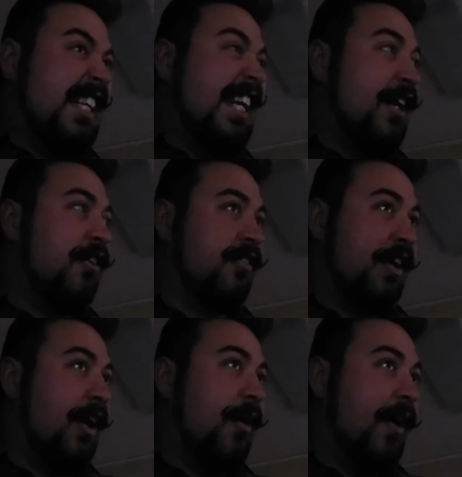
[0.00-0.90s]
years
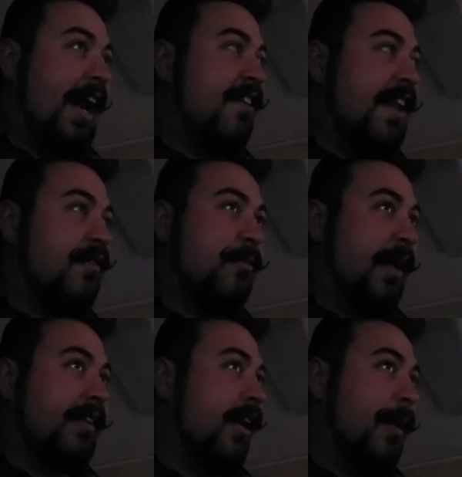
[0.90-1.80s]
ago, and I never
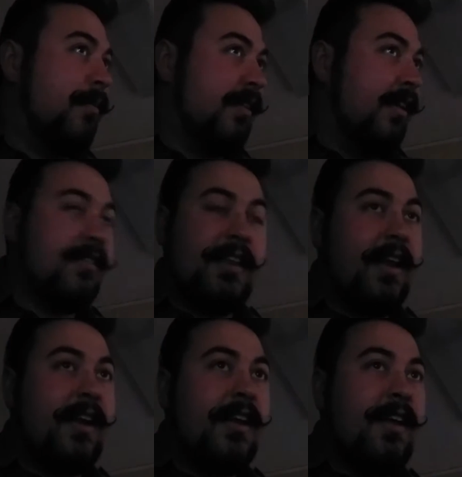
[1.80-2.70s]
picked it up since
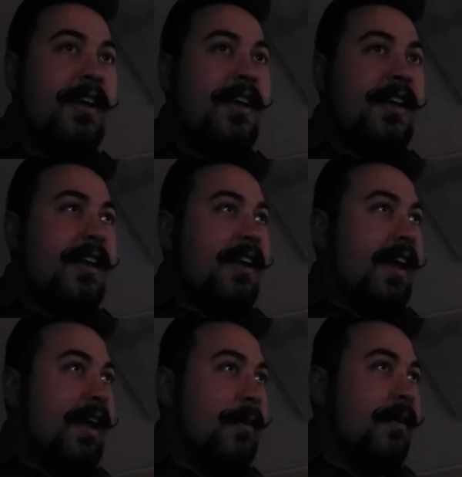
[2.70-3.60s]
then.
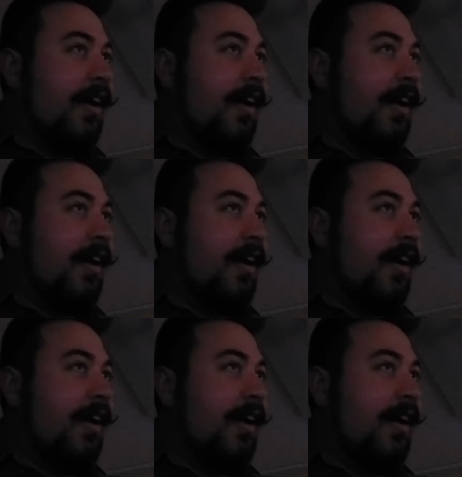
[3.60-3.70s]
And